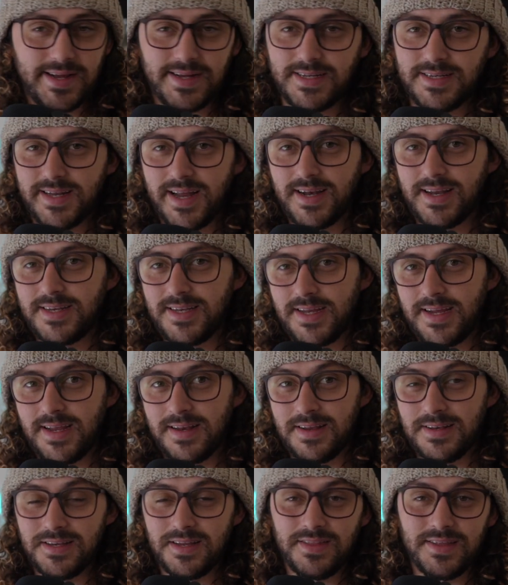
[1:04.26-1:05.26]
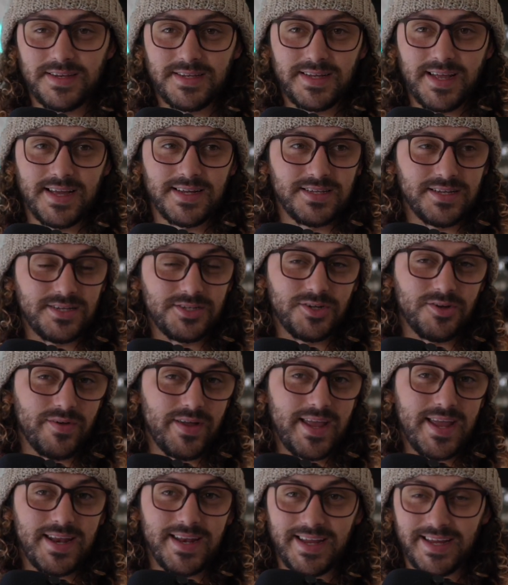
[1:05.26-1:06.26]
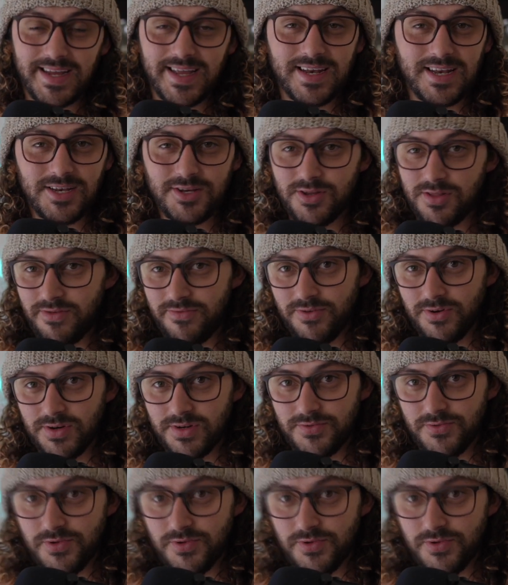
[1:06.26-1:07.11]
excited to get into this, guys. Let's go ahead and get into the first